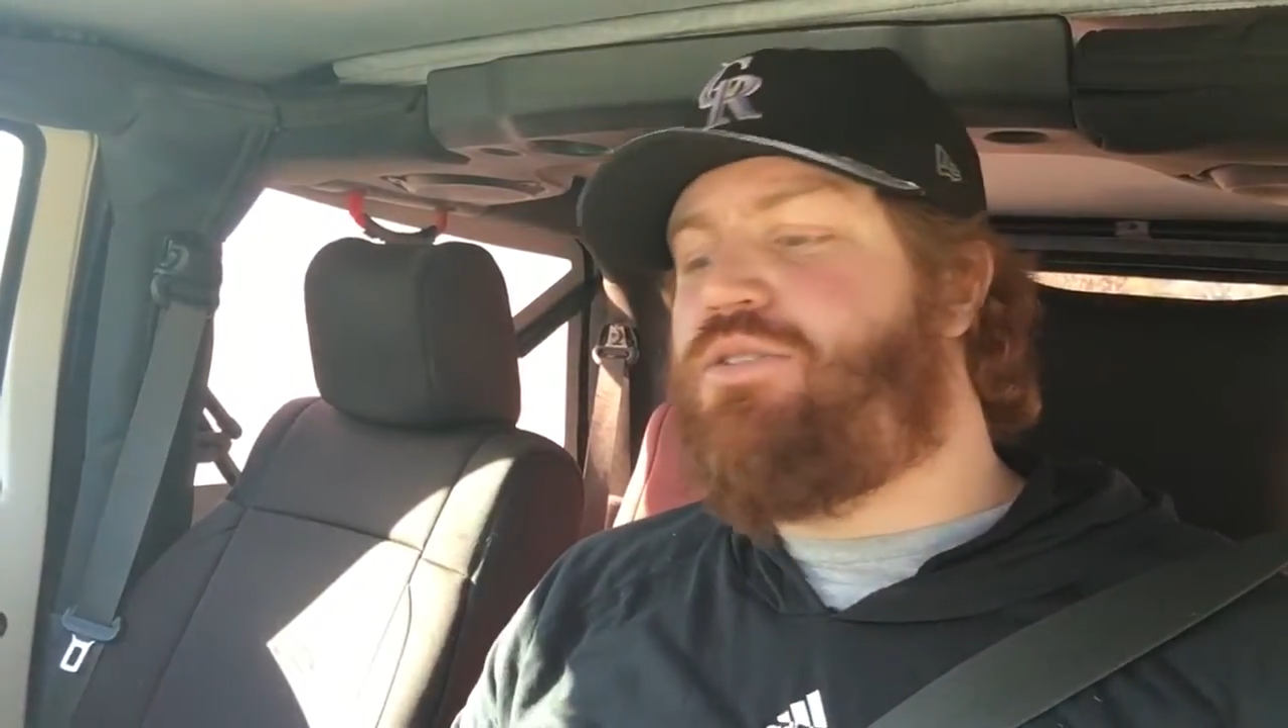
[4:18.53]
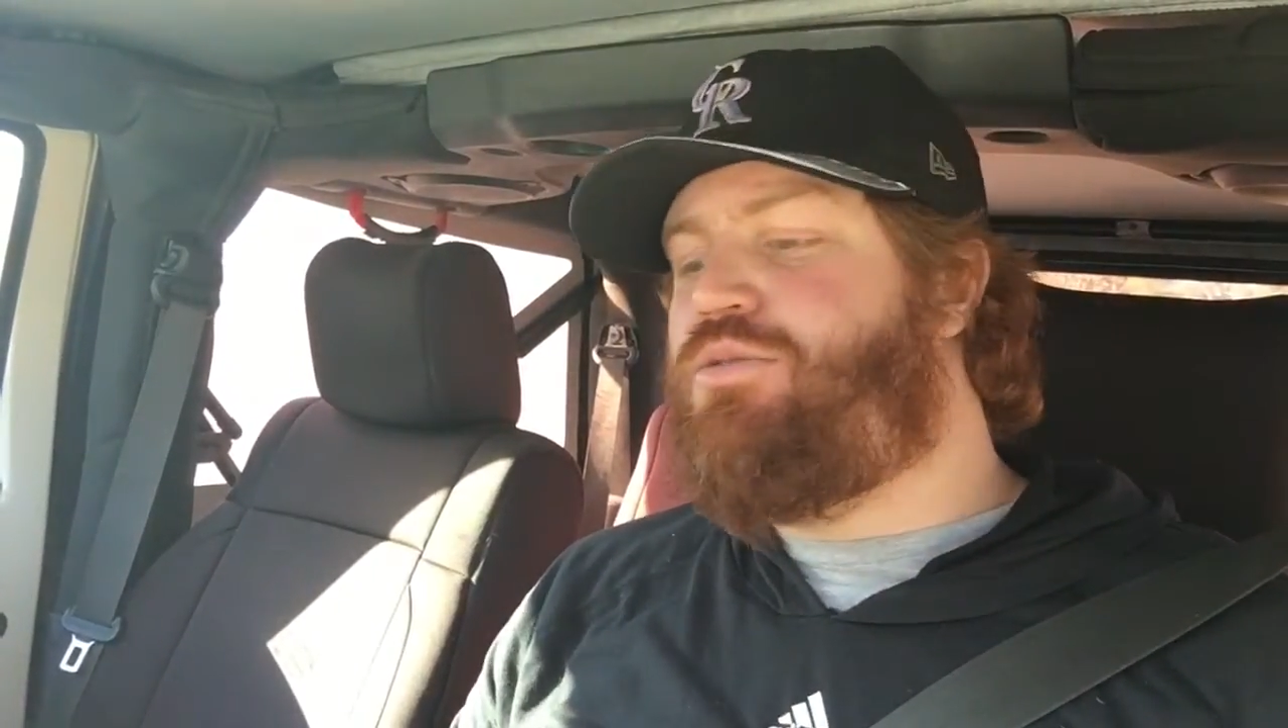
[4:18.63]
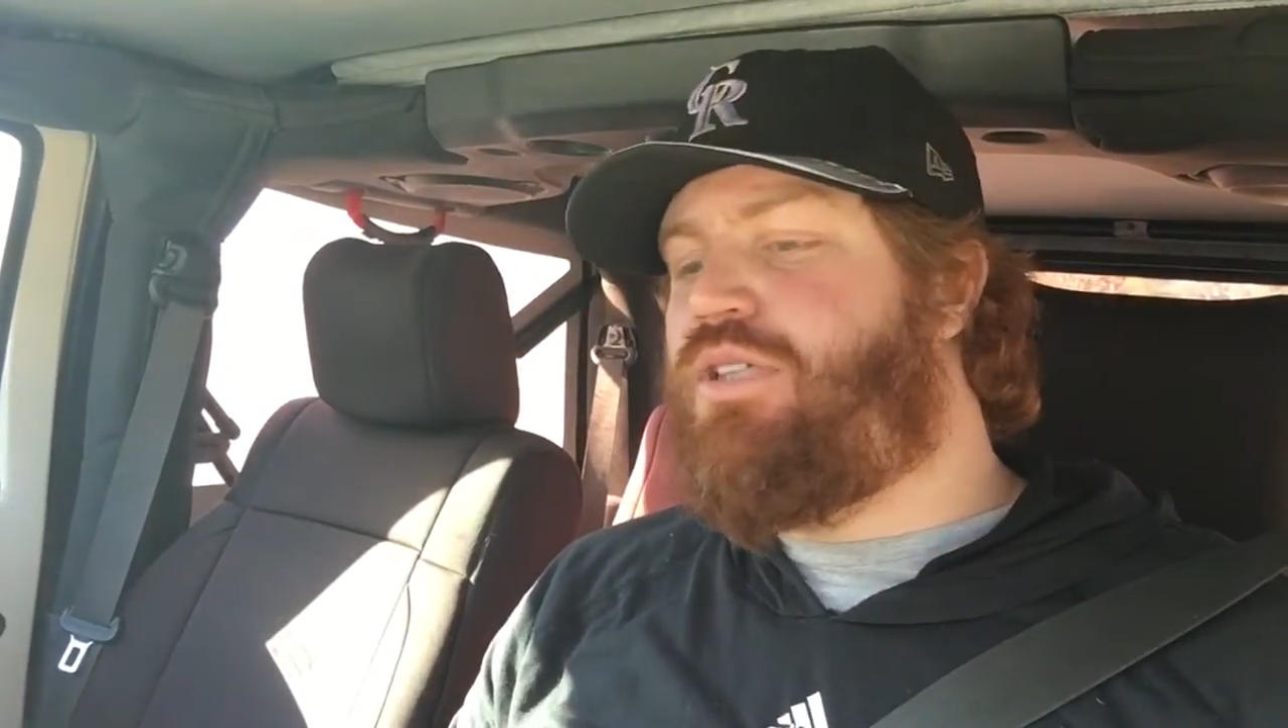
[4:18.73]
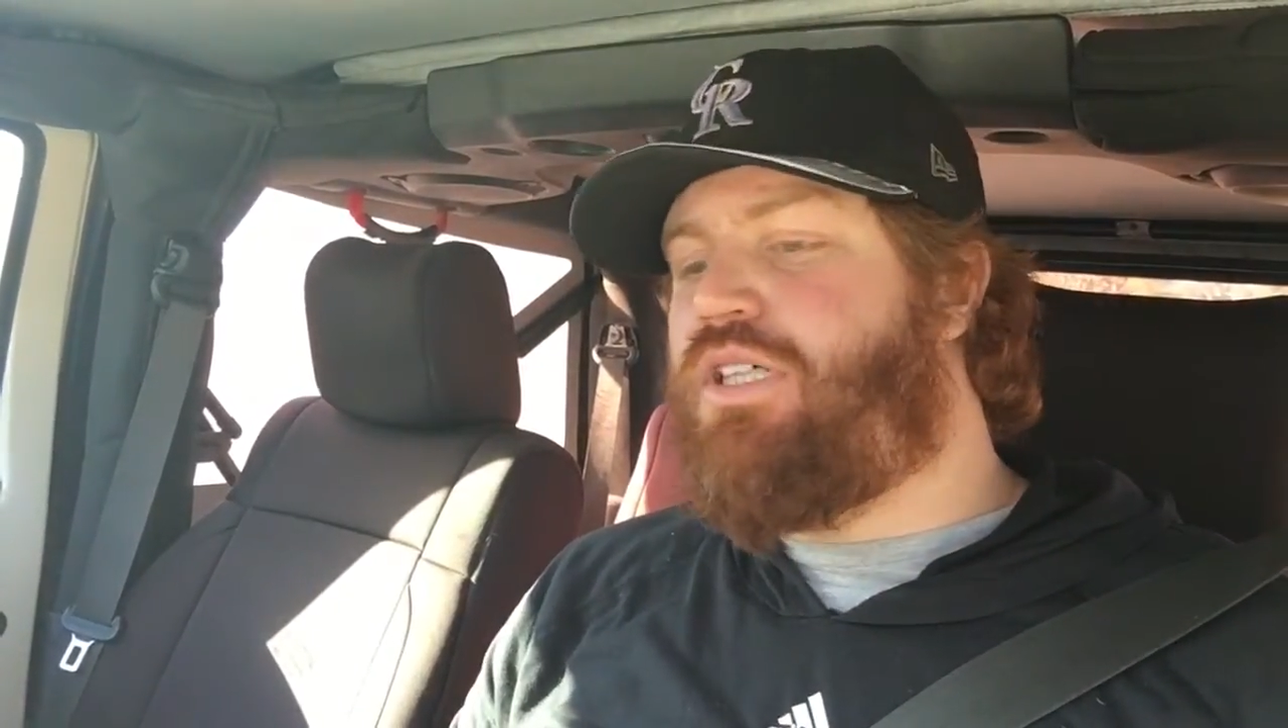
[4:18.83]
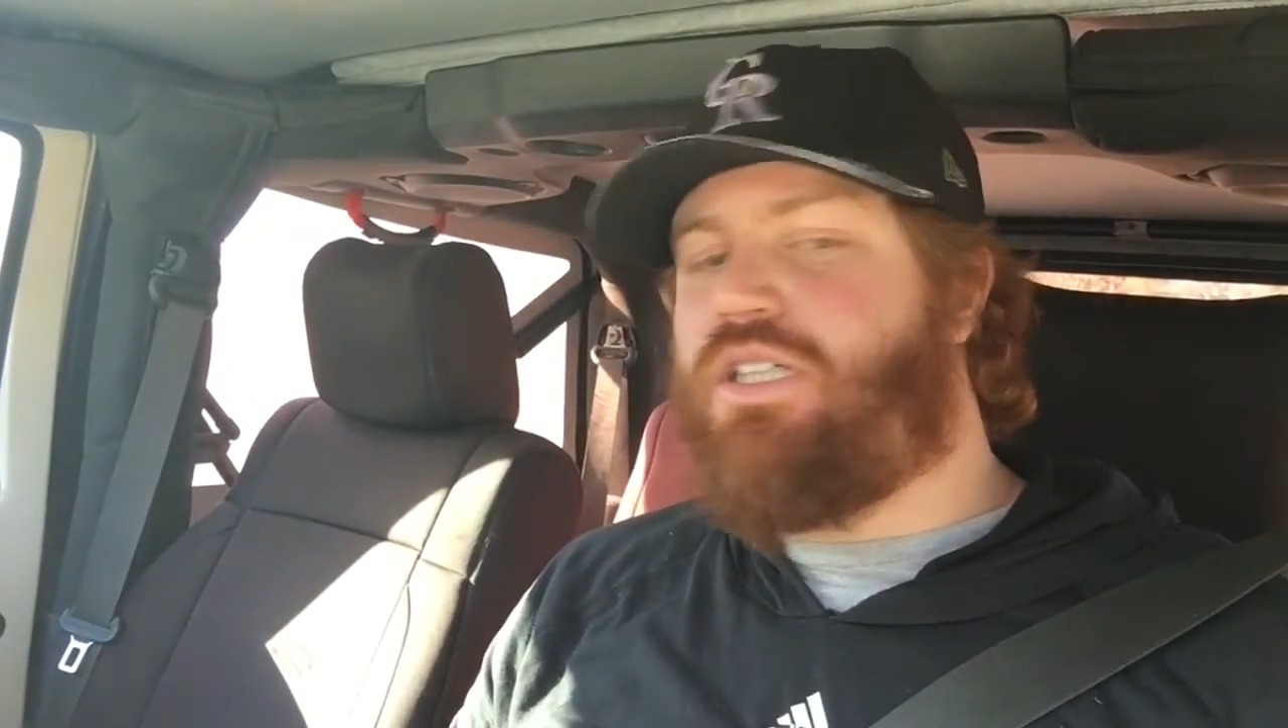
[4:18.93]

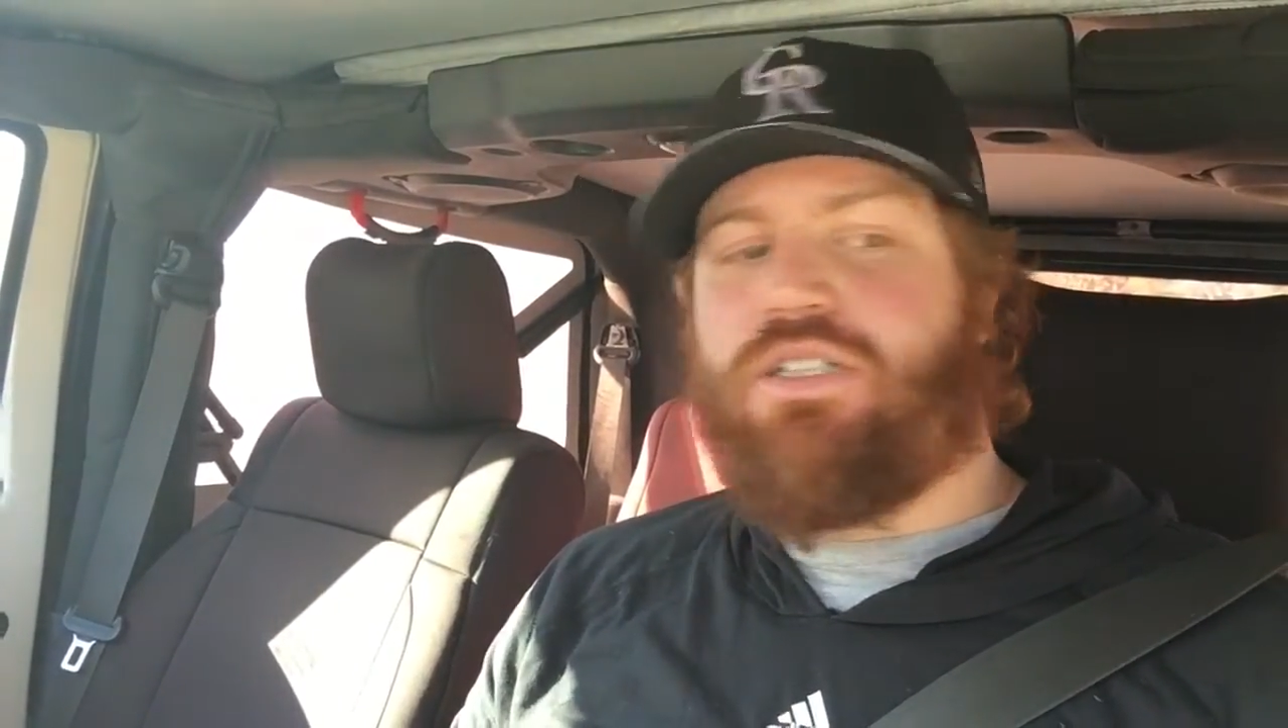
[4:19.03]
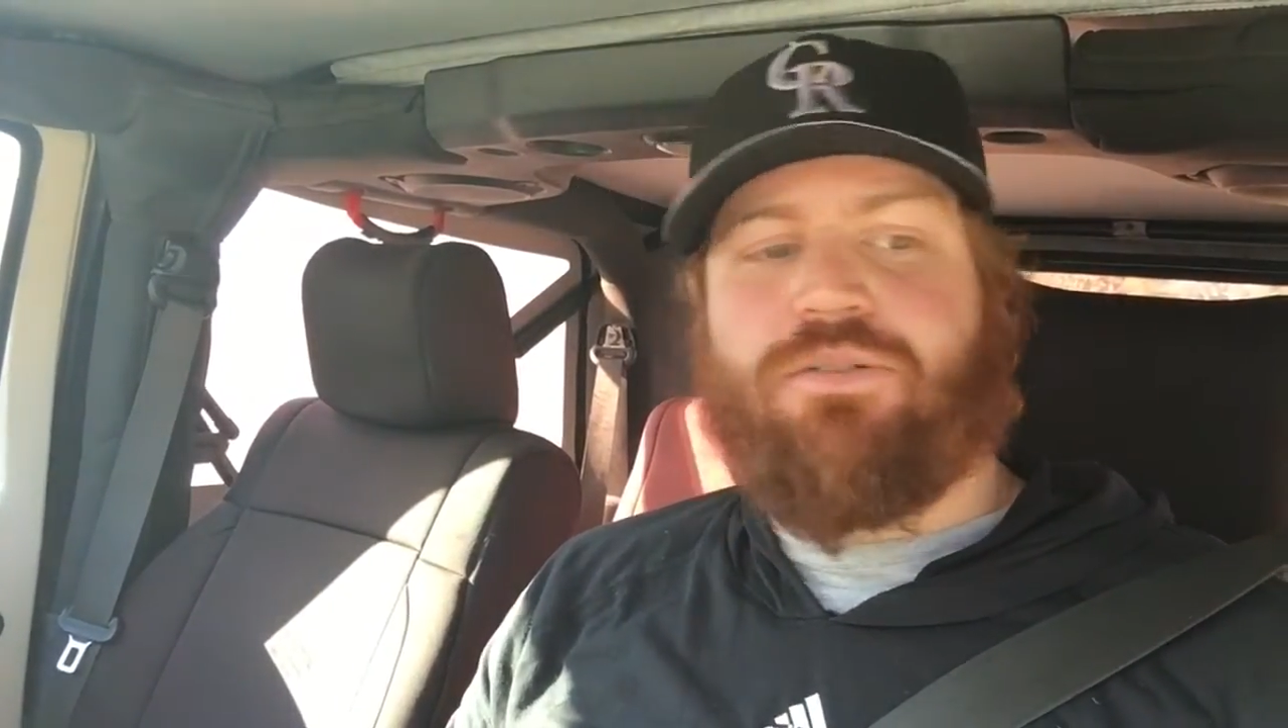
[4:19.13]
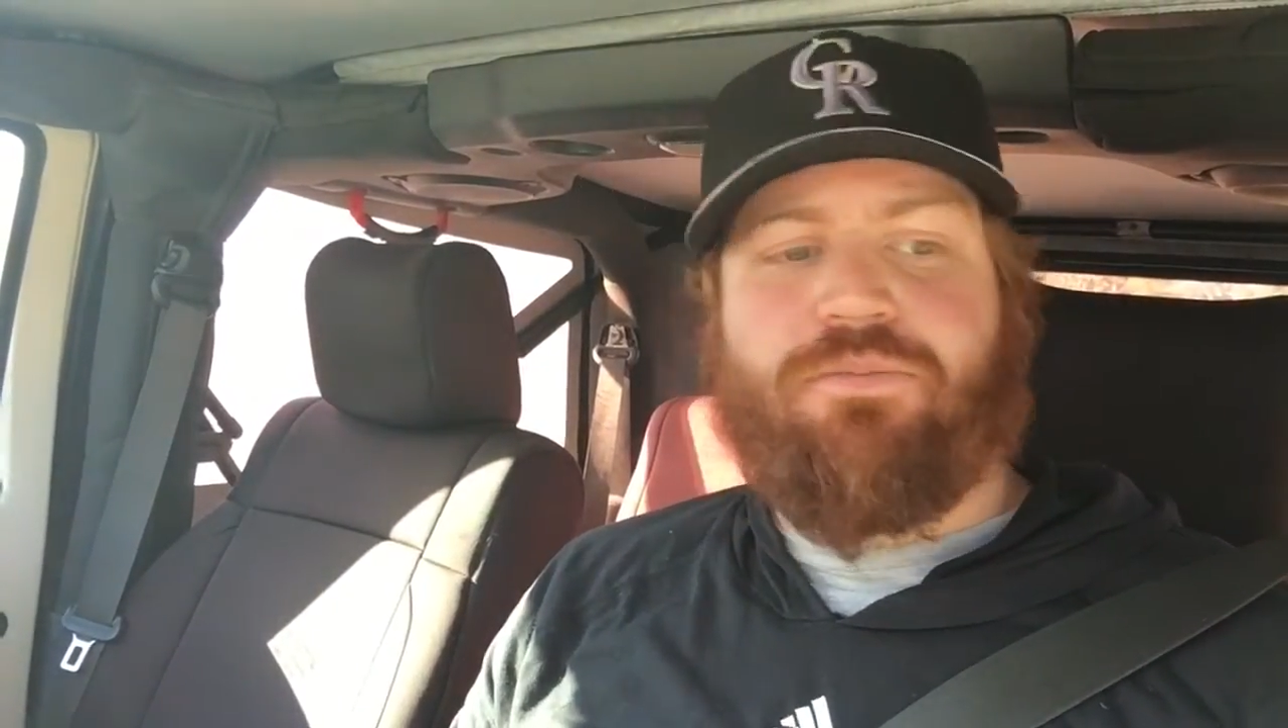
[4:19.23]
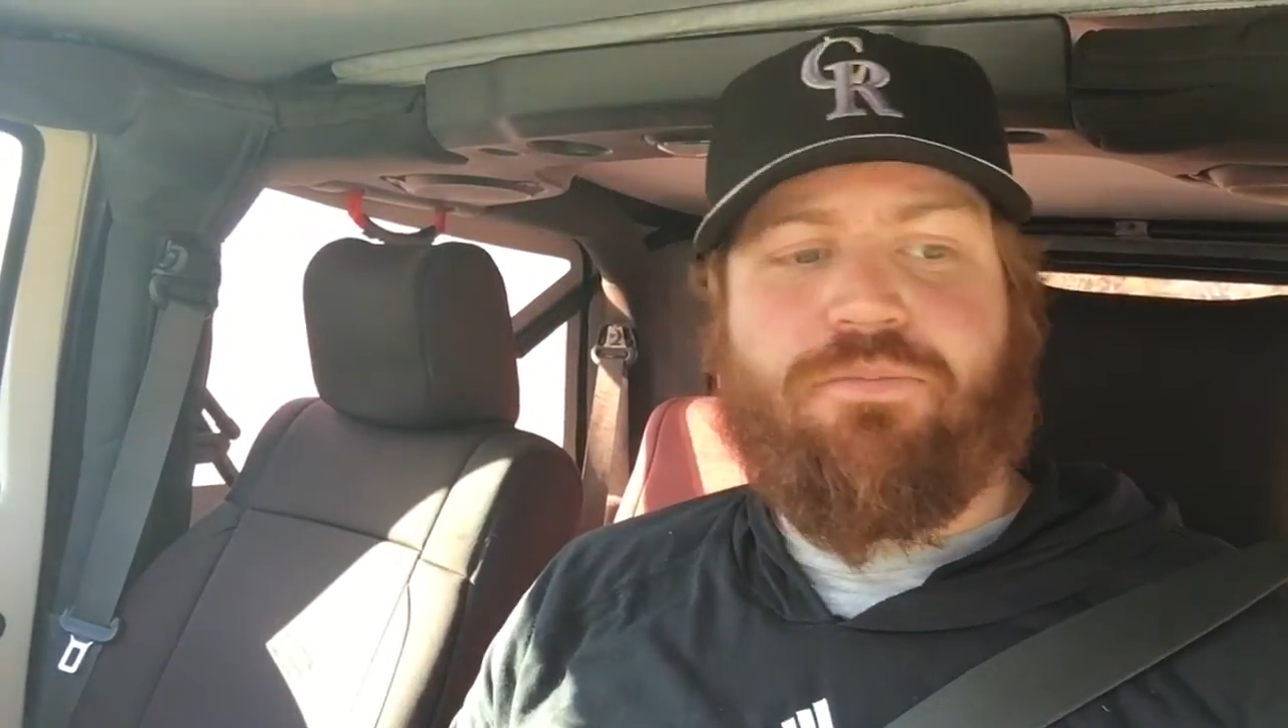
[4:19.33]
to